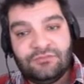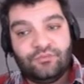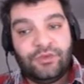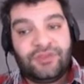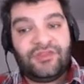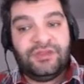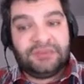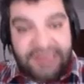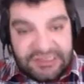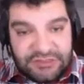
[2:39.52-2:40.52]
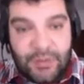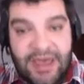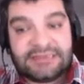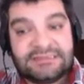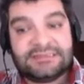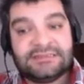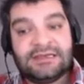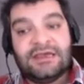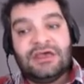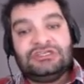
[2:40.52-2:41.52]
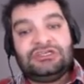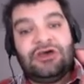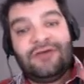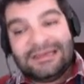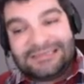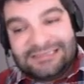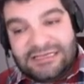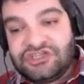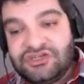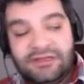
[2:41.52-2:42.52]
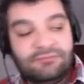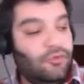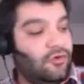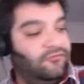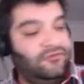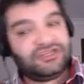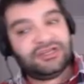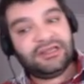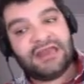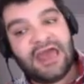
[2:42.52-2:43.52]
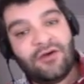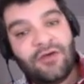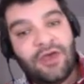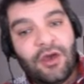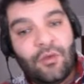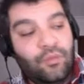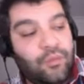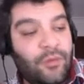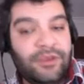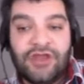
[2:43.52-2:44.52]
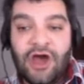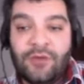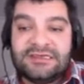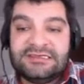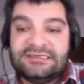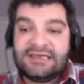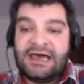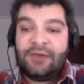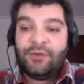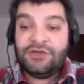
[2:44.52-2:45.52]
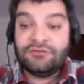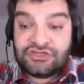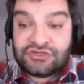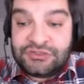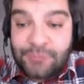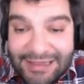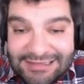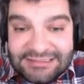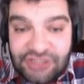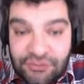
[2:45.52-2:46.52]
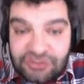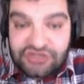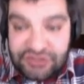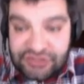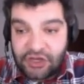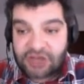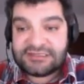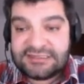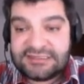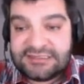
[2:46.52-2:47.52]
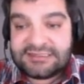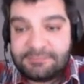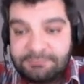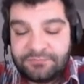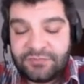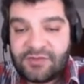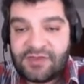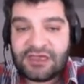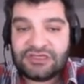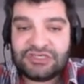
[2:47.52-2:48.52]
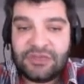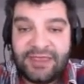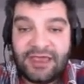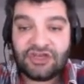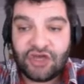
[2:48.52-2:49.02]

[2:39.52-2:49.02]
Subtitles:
with less waste. So essentially more efficiently. Now what we know is when you reduce waste, you reduce costs. Okay, so again,